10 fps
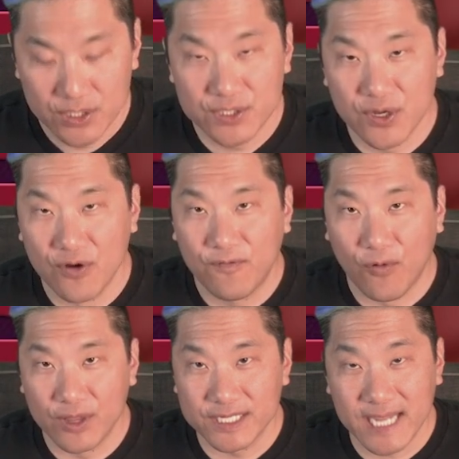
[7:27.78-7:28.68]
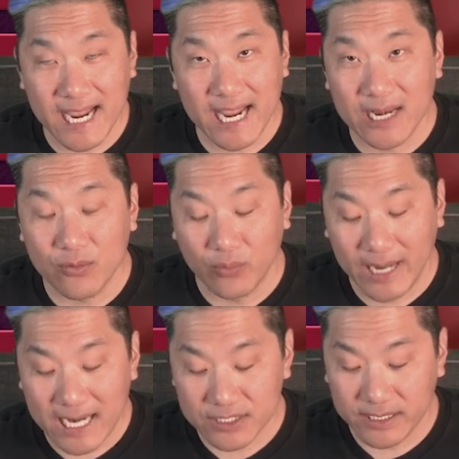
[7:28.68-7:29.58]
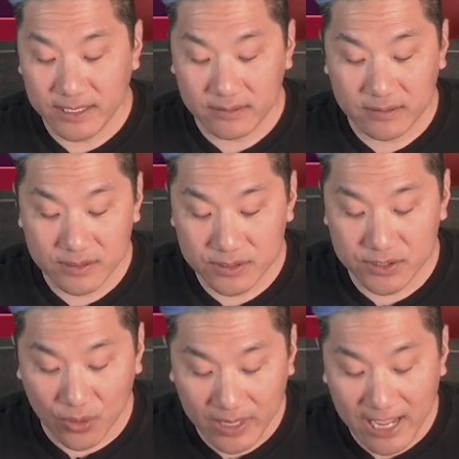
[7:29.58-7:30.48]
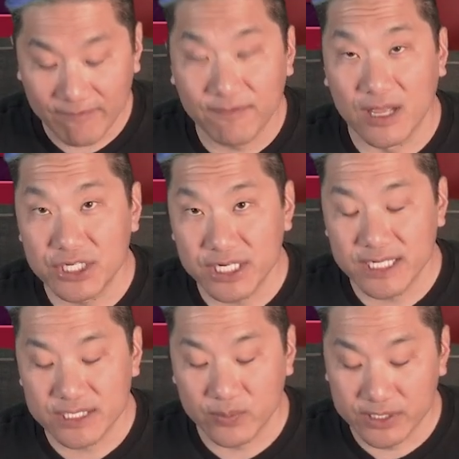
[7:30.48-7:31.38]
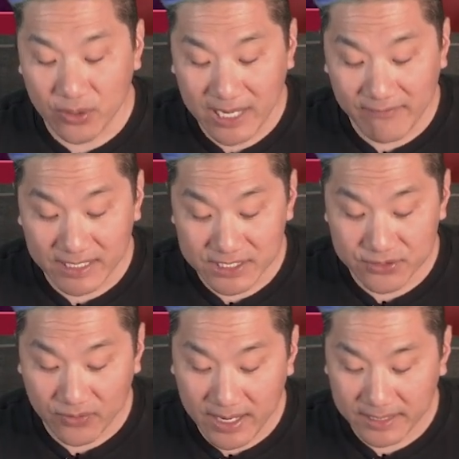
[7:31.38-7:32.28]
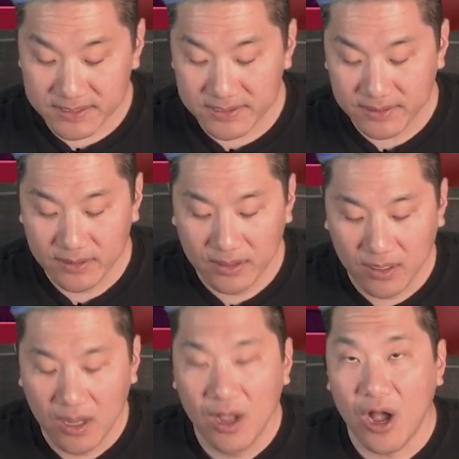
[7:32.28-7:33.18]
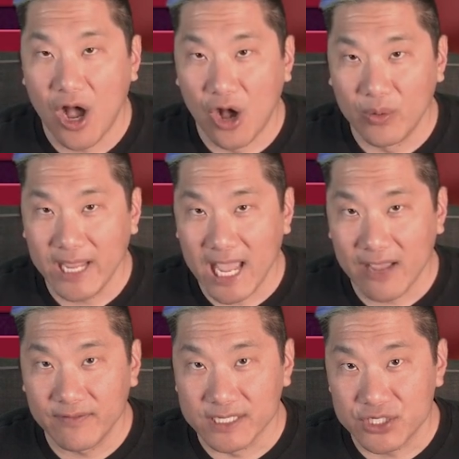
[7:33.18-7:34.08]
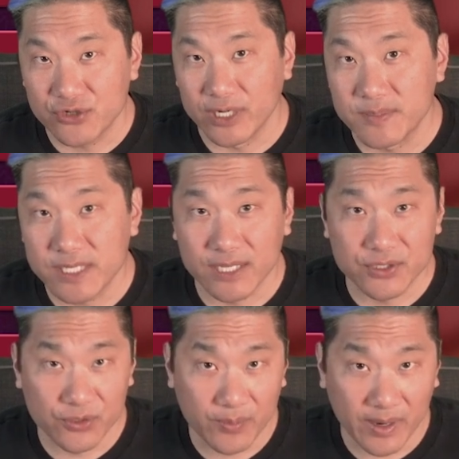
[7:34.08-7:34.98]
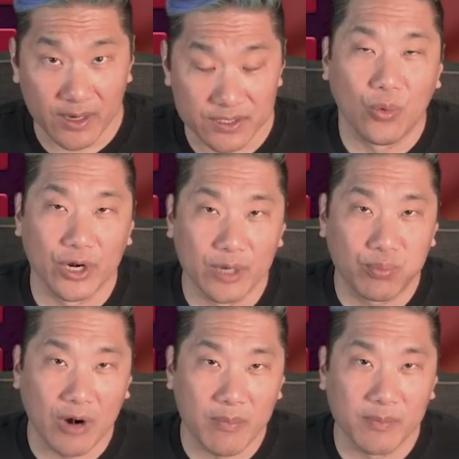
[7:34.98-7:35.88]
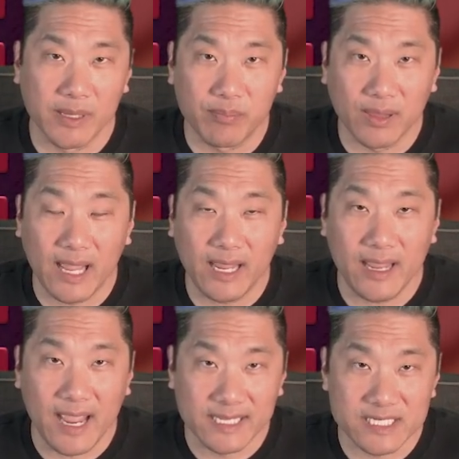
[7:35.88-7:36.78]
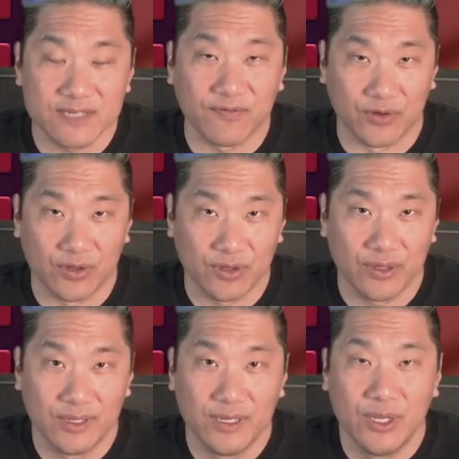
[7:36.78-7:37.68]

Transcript: So for this hand, we actually don't have flushes. We don't have any straights. All we have is trips and 2 pair. We're going to probably play aces full,